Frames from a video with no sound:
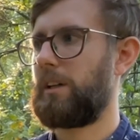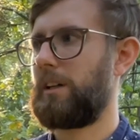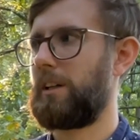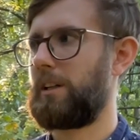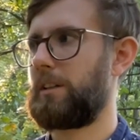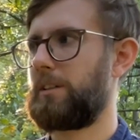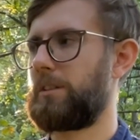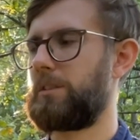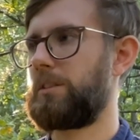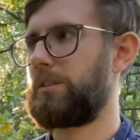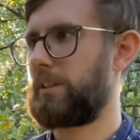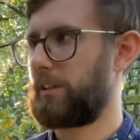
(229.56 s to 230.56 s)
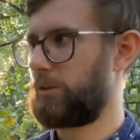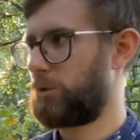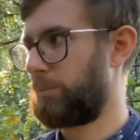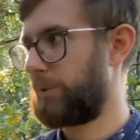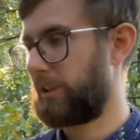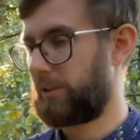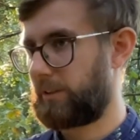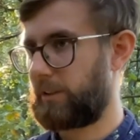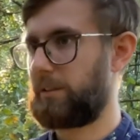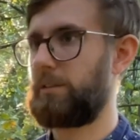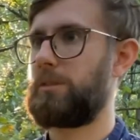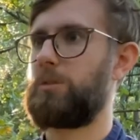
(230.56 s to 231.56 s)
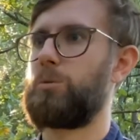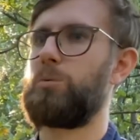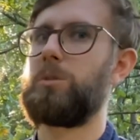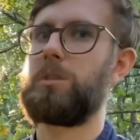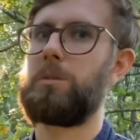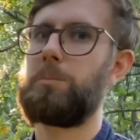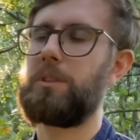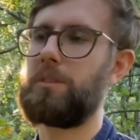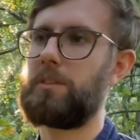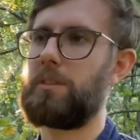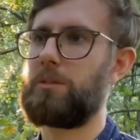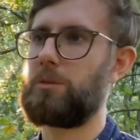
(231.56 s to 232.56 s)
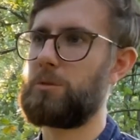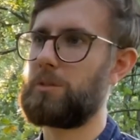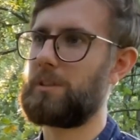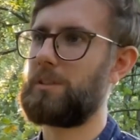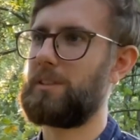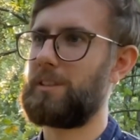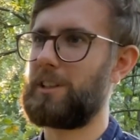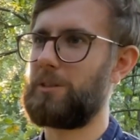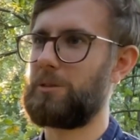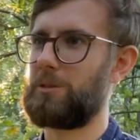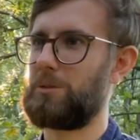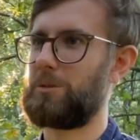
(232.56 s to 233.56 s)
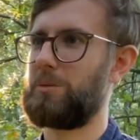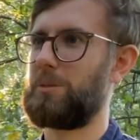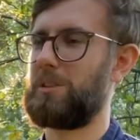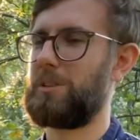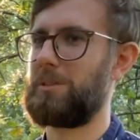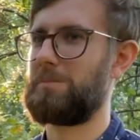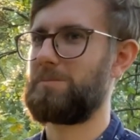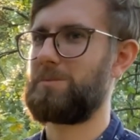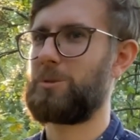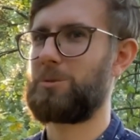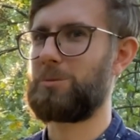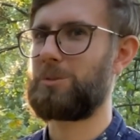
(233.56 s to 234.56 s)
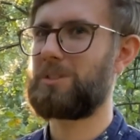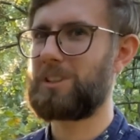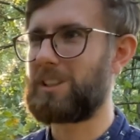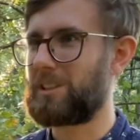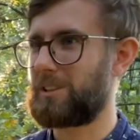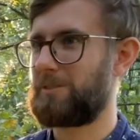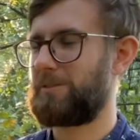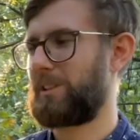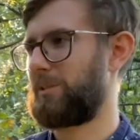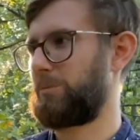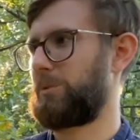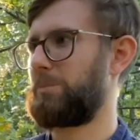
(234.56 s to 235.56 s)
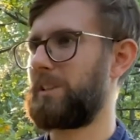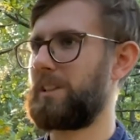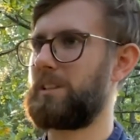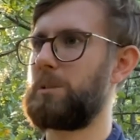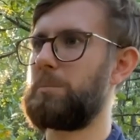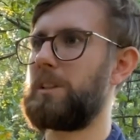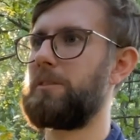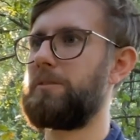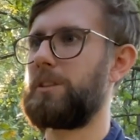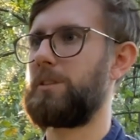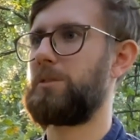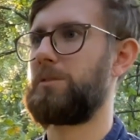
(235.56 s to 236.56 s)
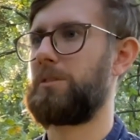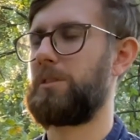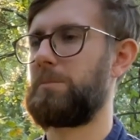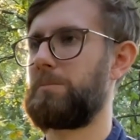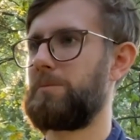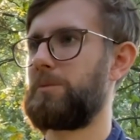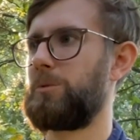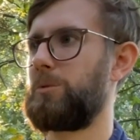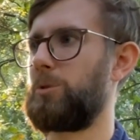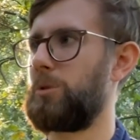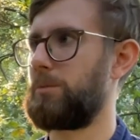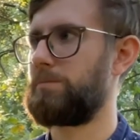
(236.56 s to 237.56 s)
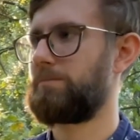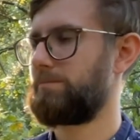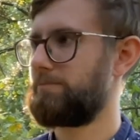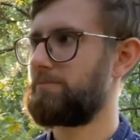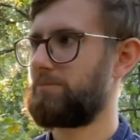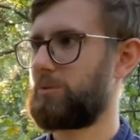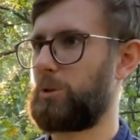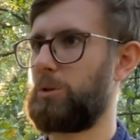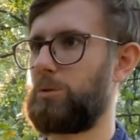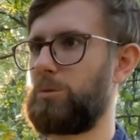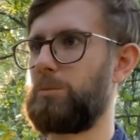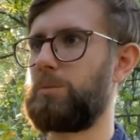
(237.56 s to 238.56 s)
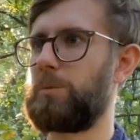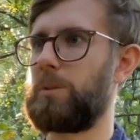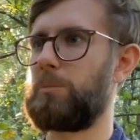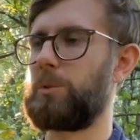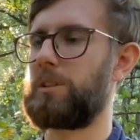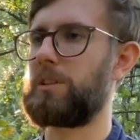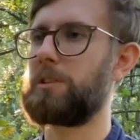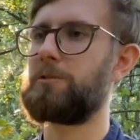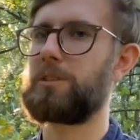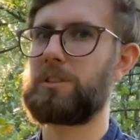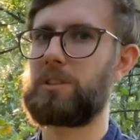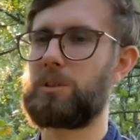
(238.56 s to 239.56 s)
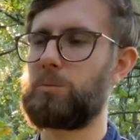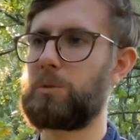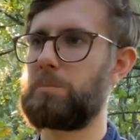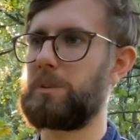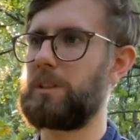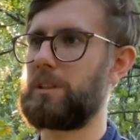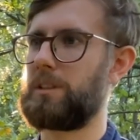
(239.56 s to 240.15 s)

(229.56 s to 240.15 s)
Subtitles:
And then comparing this to a business as usual scenario to see if there would be any benefits or also what the differences would be